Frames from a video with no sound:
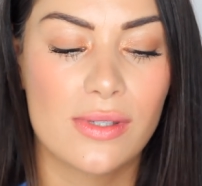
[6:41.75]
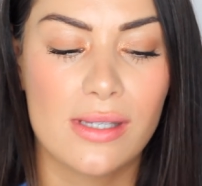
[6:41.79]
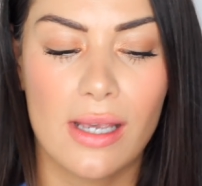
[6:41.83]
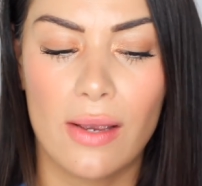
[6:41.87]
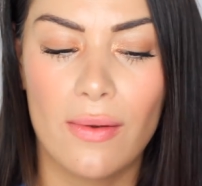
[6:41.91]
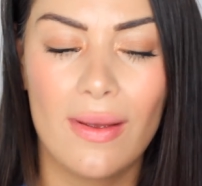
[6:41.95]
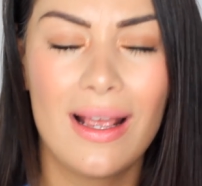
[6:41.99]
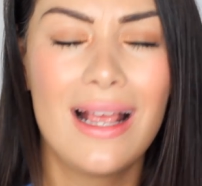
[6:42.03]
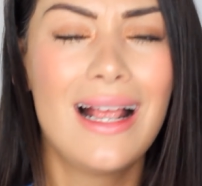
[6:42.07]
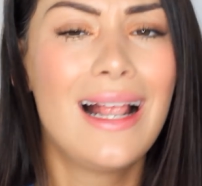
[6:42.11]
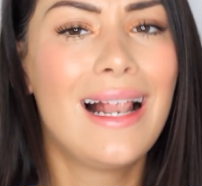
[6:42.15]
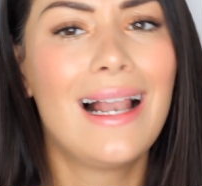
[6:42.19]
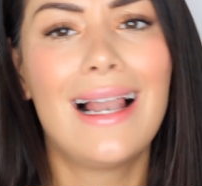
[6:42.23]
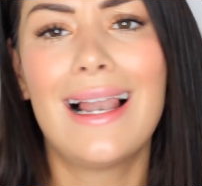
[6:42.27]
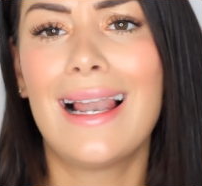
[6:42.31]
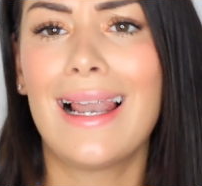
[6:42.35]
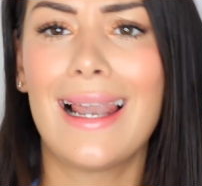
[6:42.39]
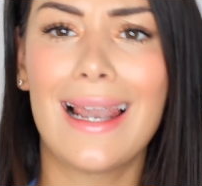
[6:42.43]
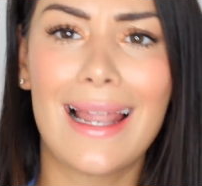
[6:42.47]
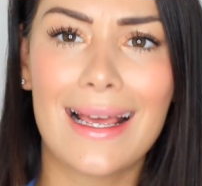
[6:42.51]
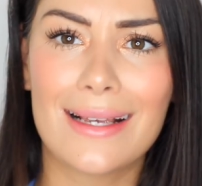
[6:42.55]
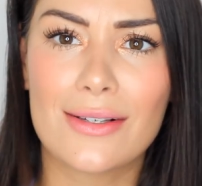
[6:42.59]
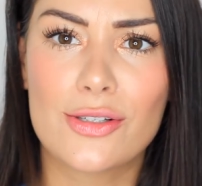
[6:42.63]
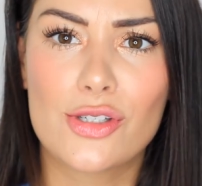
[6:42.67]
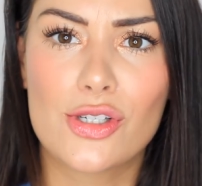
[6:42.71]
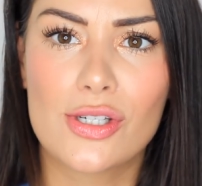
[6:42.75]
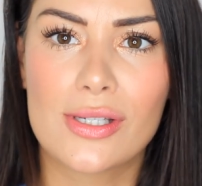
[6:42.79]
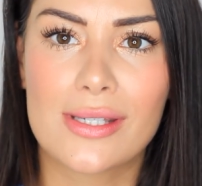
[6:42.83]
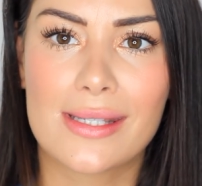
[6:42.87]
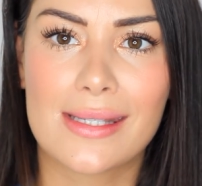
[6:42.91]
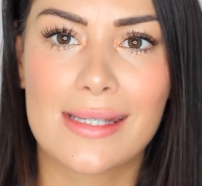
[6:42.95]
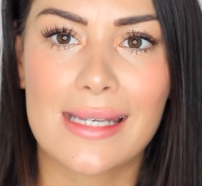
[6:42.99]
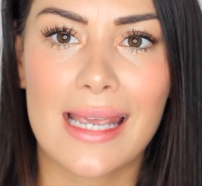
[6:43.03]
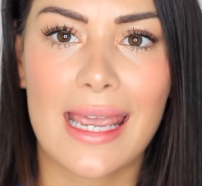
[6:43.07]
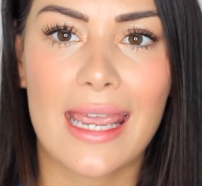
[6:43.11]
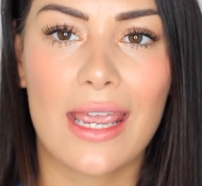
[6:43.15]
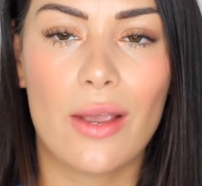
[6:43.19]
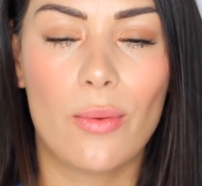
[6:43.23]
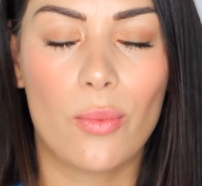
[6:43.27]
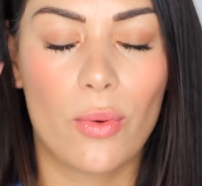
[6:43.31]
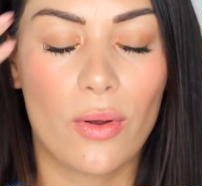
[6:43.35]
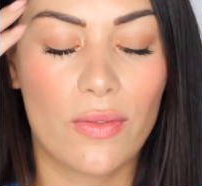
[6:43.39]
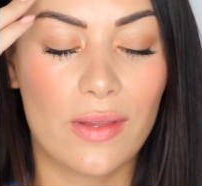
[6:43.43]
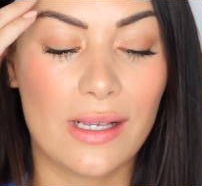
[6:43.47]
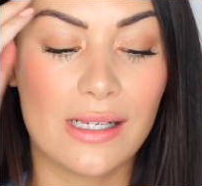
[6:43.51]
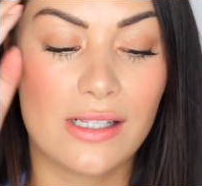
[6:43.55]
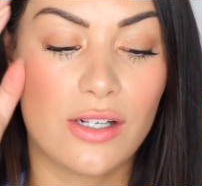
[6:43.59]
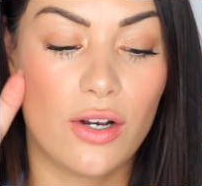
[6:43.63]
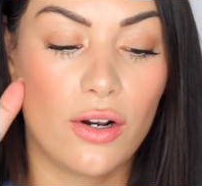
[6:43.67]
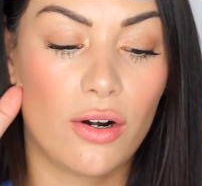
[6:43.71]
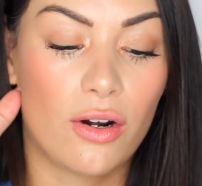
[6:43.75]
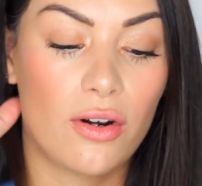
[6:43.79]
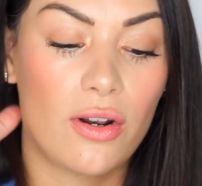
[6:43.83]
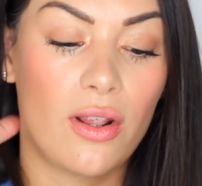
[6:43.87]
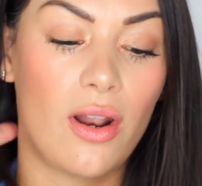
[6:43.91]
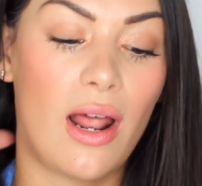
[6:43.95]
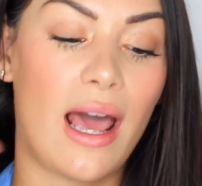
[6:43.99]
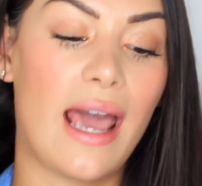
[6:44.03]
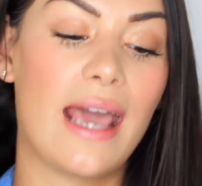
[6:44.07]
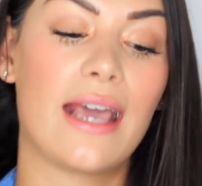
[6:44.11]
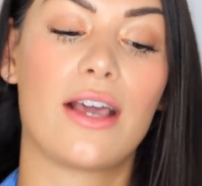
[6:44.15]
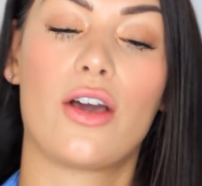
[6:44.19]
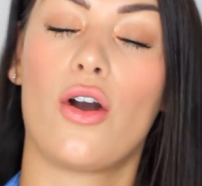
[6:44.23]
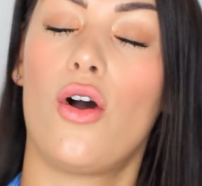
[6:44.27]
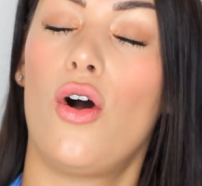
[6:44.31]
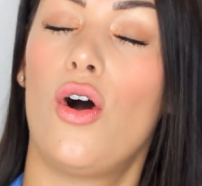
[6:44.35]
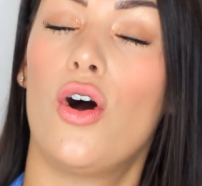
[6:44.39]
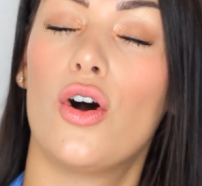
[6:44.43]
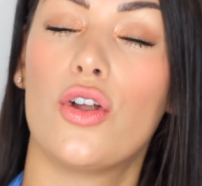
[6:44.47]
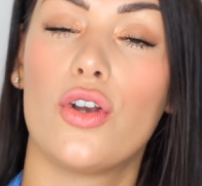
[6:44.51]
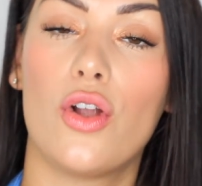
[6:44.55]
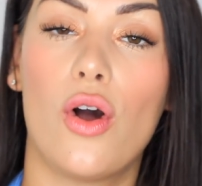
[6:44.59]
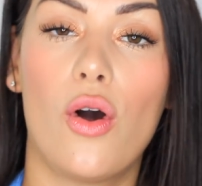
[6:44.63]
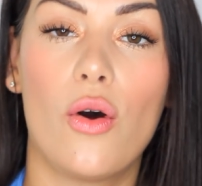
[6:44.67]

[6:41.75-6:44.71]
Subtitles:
So let's just see what these look like on.